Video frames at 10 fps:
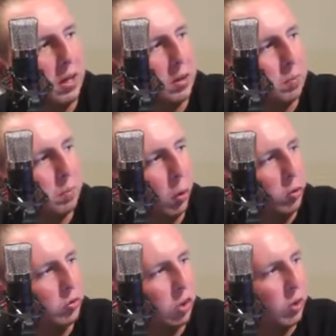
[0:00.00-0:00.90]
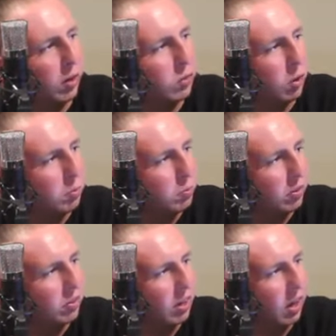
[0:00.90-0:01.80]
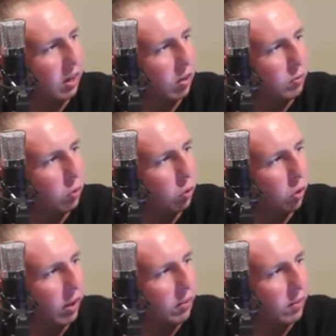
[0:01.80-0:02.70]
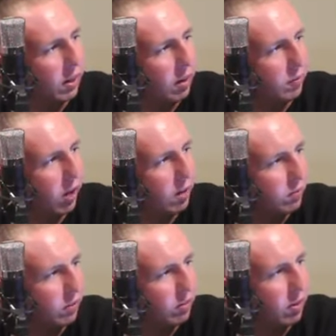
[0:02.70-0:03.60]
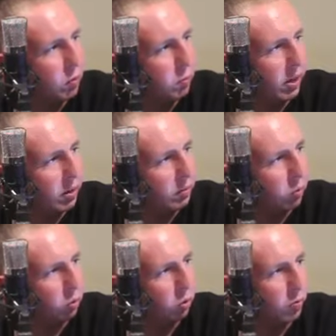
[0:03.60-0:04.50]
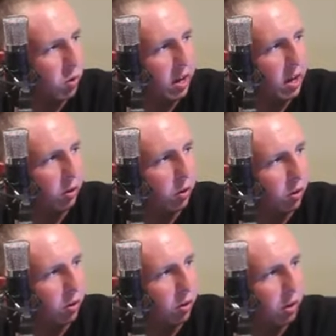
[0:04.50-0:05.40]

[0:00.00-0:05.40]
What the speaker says: big boss that you have to impress to get interviews or anything like that. I feel like everything's level playing field. Do you feel like that or not?